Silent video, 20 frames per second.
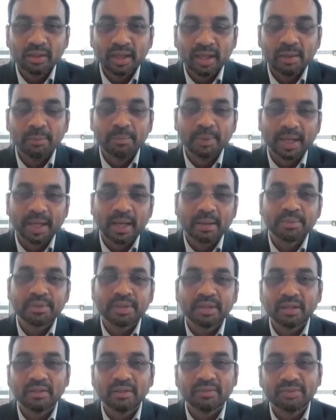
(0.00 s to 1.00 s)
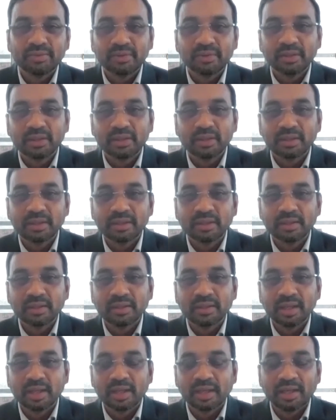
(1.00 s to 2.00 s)
help adoption of
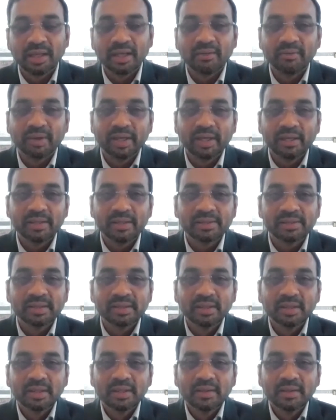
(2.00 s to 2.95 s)
electric vehicles.